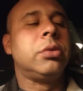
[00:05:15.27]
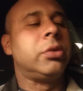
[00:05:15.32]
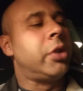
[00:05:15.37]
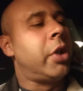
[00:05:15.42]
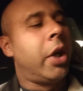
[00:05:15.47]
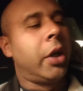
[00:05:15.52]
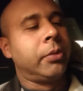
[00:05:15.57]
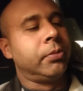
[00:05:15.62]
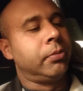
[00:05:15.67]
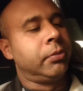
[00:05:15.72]

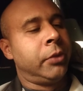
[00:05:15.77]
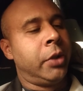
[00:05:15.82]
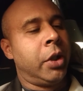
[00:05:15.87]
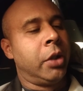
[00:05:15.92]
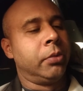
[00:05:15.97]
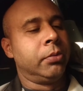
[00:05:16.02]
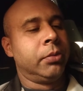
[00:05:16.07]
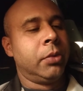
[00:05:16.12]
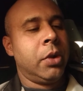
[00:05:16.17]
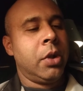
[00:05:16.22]
No,
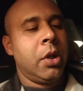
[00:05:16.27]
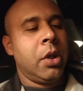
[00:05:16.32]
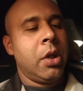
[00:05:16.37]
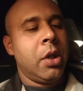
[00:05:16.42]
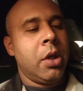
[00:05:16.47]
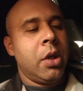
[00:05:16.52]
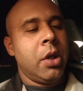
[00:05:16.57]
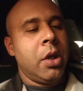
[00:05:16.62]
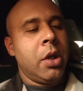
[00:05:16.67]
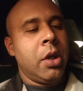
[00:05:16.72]
no.
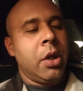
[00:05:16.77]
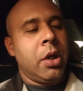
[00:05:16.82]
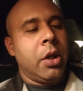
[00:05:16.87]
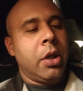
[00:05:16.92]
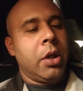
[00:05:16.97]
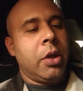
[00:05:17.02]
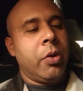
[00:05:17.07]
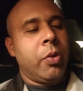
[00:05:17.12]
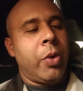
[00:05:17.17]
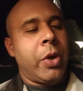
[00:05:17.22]

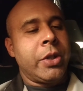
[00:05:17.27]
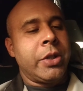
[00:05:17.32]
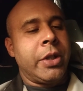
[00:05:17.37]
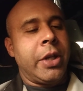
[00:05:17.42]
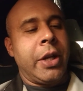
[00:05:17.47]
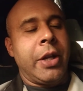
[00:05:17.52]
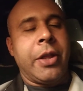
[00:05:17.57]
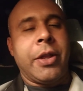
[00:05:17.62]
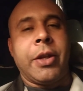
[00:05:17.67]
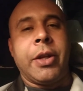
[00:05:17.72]

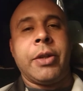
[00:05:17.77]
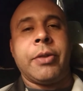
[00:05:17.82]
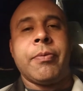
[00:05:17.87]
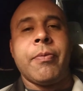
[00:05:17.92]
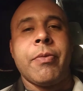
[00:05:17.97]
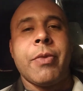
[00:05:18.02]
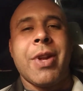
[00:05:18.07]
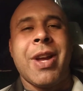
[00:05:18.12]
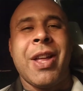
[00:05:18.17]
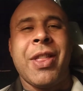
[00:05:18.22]
Wasn't anything.
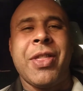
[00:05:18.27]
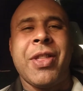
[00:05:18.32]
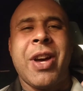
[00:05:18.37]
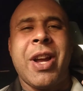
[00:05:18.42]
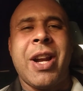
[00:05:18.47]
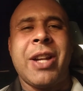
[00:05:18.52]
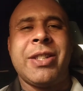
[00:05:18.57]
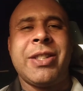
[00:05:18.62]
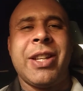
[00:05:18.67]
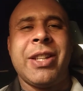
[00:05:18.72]
I
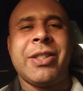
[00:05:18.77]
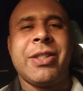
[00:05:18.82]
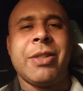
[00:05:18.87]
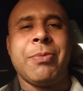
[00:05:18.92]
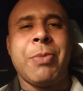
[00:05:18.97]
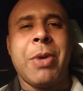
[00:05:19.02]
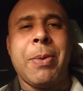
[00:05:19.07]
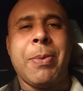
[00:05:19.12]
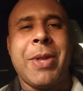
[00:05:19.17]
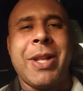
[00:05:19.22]
thought I
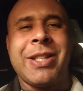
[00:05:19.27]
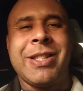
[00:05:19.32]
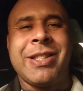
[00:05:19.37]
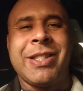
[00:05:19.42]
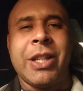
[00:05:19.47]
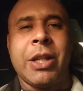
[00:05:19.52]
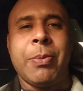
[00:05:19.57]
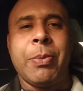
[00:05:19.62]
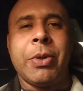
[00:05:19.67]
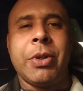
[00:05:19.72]
tasted maybe that
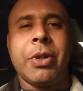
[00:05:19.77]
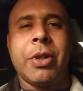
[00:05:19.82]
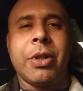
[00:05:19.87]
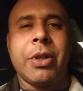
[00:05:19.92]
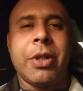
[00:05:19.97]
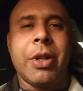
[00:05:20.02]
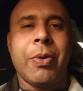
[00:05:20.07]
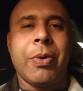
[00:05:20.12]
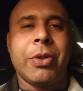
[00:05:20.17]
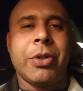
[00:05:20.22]
cinnamon
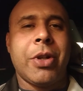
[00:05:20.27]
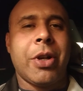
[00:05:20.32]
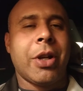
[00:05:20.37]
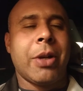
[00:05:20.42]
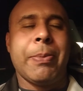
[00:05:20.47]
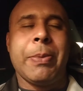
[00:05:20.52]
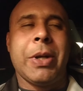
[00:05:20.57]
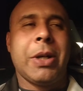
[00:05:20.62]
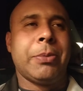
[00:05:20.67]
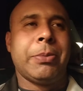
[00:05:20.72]
that they were
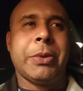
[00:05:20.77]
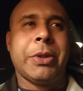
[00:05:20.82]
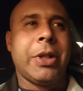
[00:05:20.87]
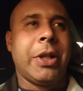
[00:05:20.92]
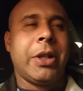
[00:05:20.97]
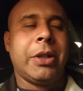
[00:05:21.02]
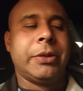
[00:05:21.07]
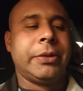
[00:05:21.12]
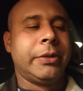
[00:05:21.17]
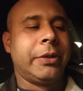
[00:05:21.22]
talking about, but
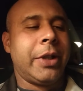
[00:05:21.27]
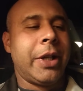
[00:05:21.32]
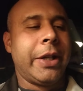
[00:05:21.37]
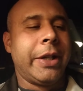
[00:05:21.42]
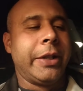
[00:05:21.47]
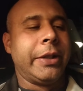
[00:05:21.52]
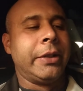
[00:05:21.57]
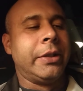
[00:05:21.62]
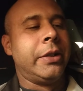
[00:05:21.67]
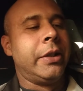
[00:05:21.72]
no, I
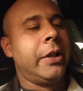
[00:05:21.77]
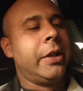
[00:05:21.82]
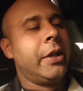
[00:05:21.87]
didn't.